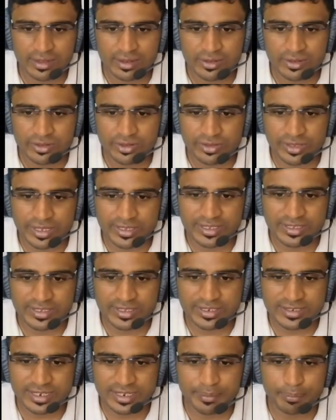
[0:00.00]
This is
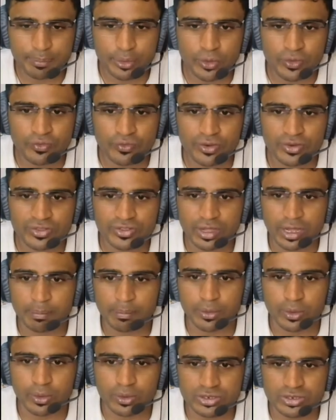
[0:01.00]
just a brute force
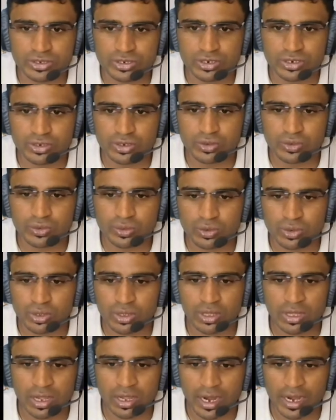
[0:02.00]
approach to
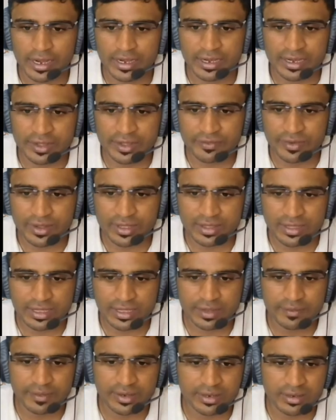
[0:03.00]
identify the
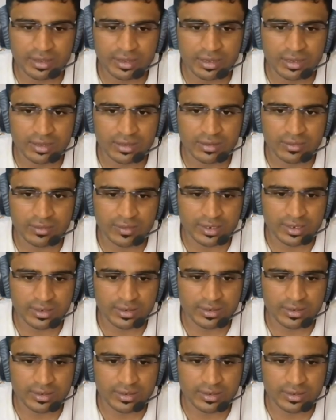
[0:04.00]
given what,